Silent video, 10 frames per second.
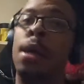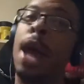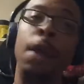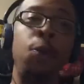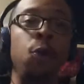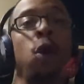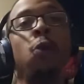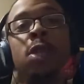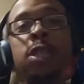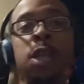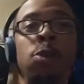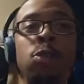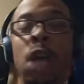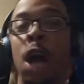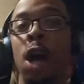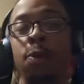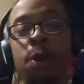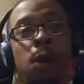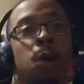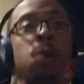how you do your research, how you
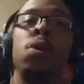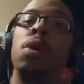know,